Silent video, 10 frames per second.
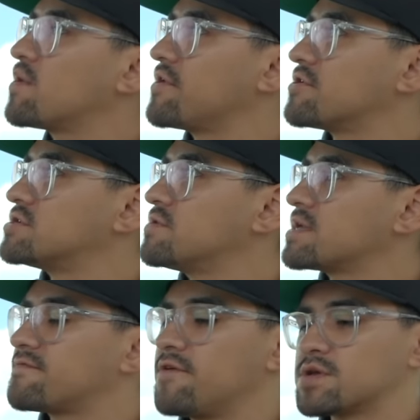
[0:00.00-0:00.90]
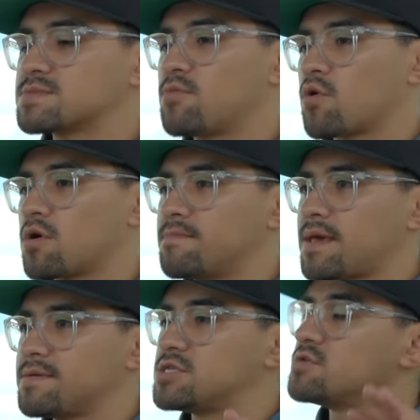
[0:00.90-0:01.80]
what they're doing and focus more on
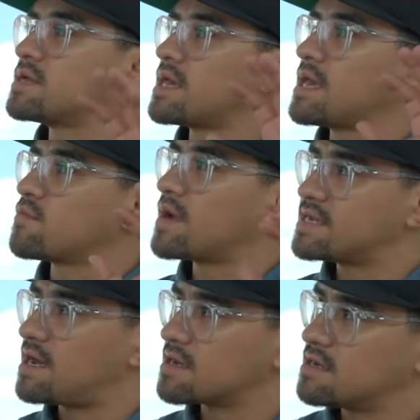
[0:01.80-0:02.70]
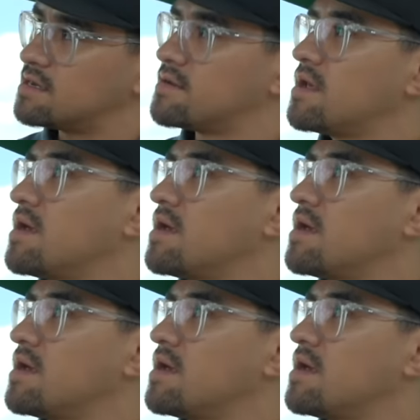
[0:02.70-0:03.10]
maybe doing a red dot gun